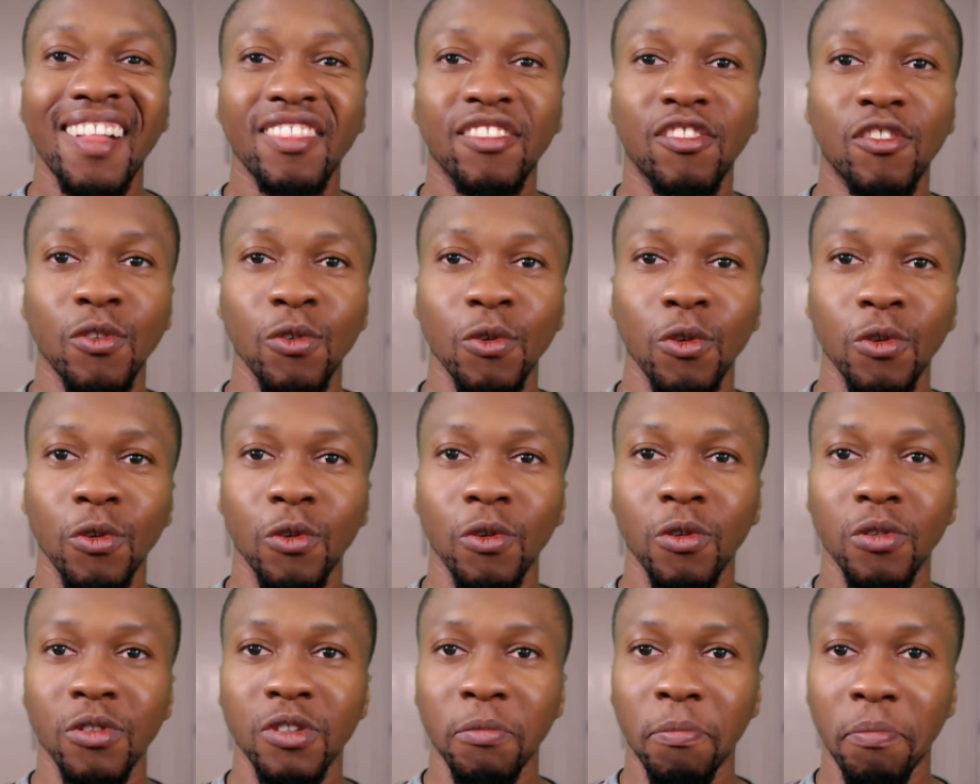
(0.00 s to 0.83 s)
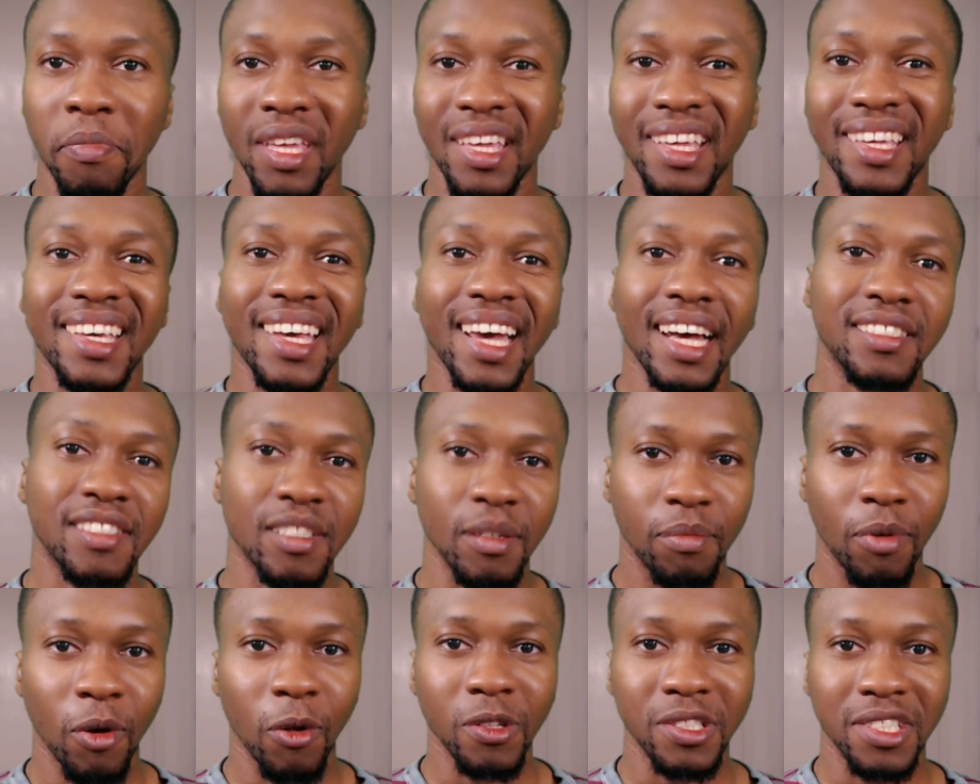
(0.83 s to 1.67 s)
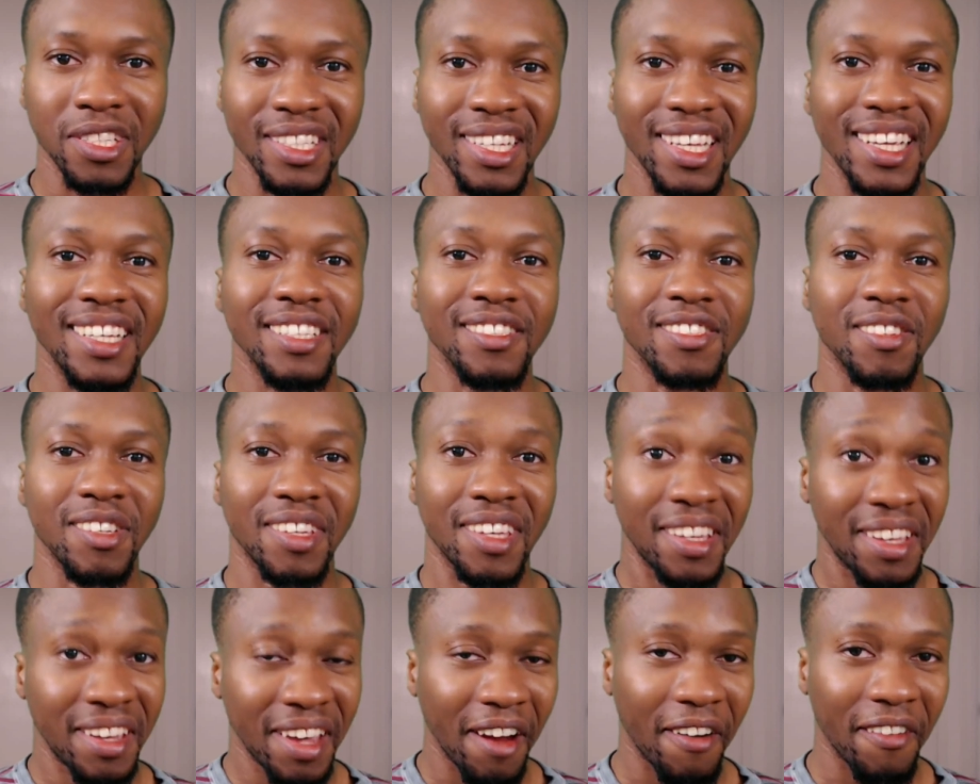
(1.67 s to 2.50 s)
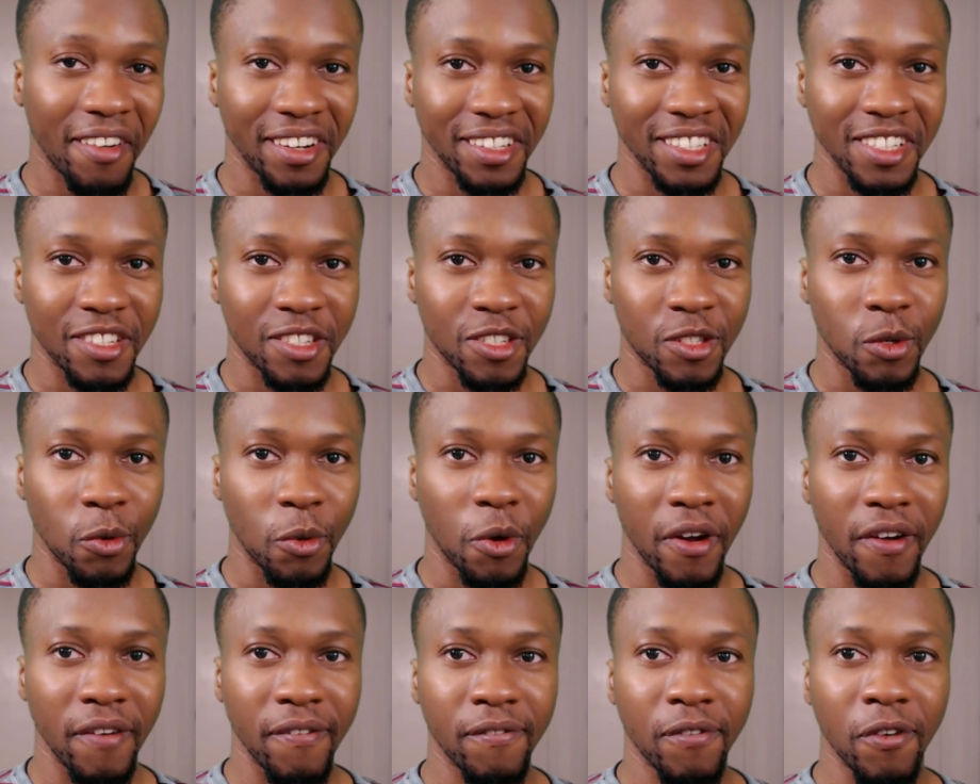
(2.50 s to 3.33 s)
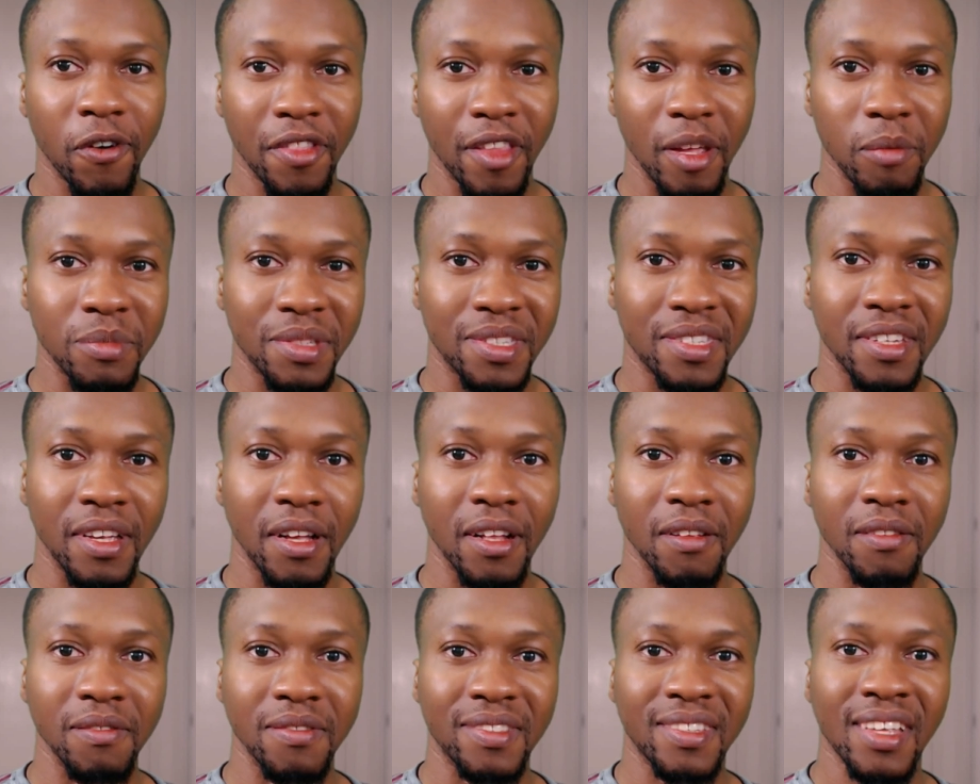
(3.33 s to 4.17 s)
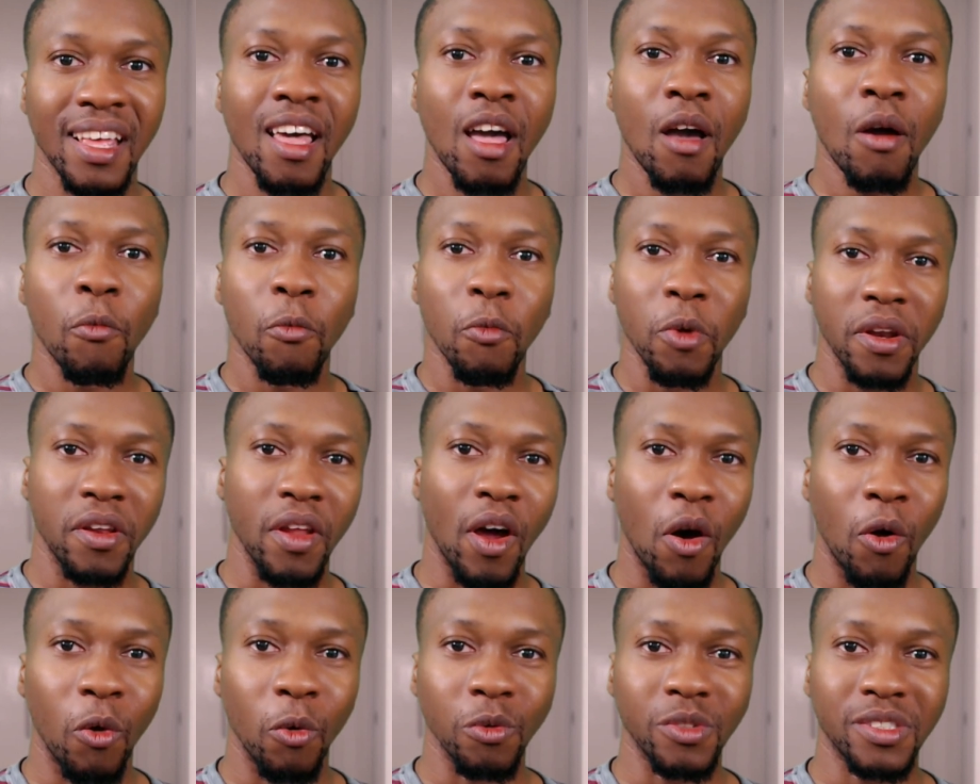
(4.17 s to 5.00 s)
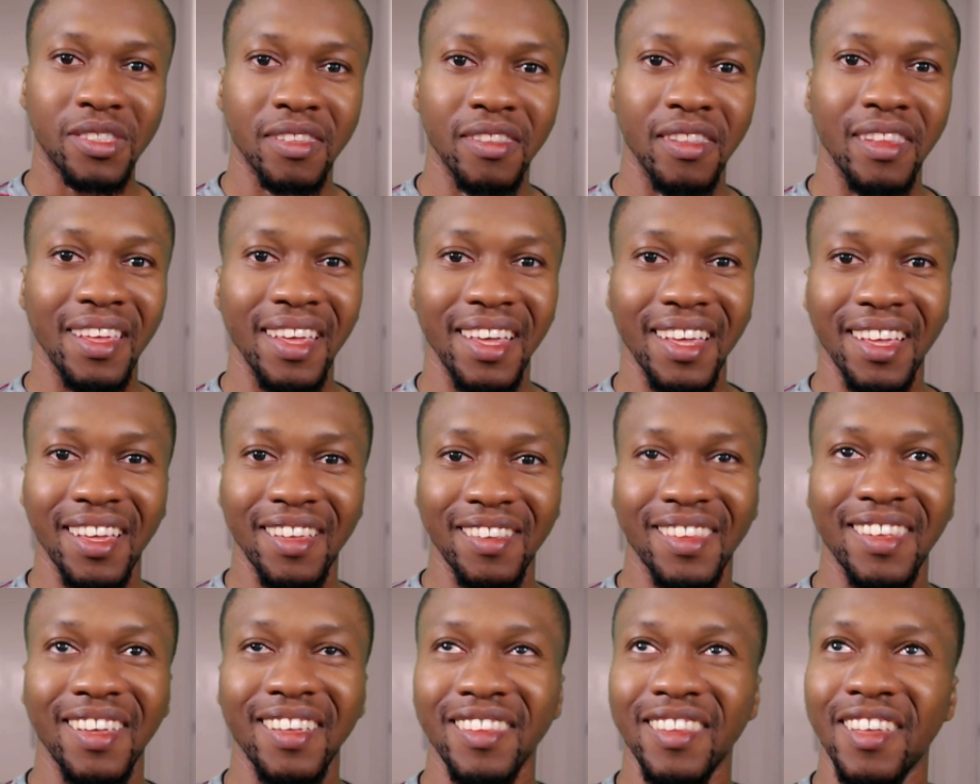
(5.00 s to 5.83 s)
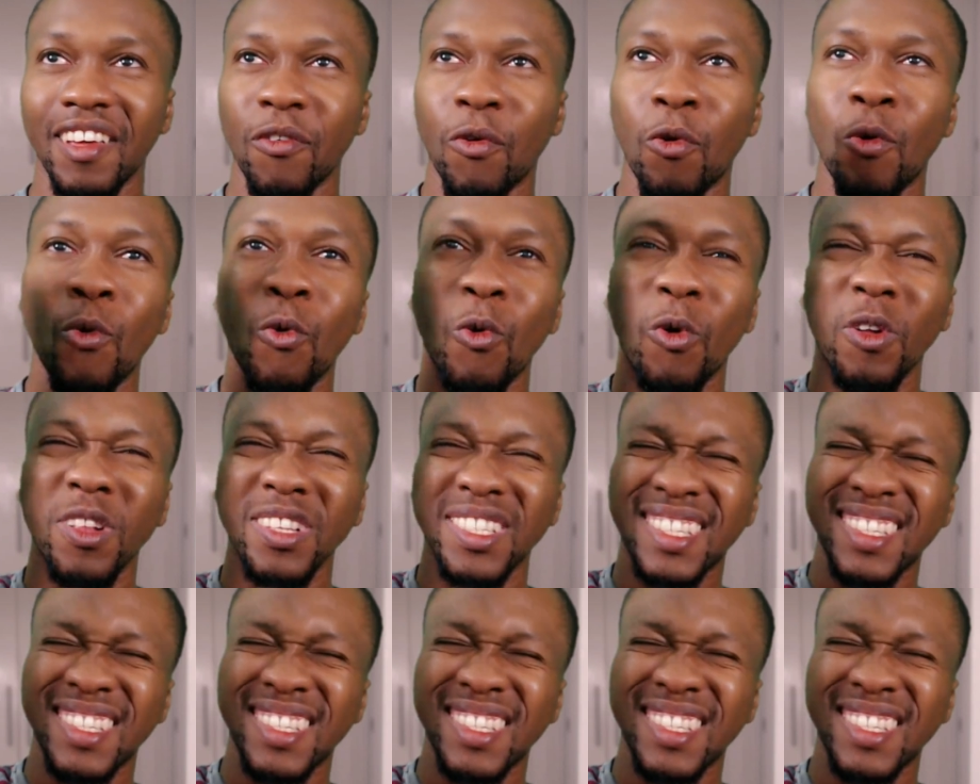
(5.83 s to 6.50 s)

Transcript: to be catapulted into carrying the story for themselves without the whole,